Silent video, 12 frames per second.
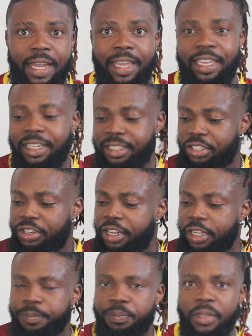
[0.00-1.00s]
Like
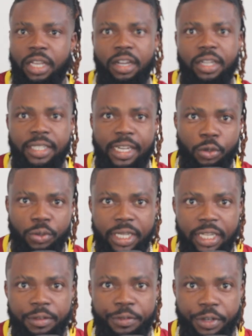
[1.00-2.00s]
yesterday, cause I do
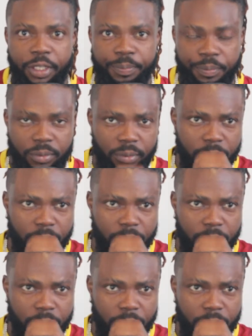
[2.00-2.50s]
delivery.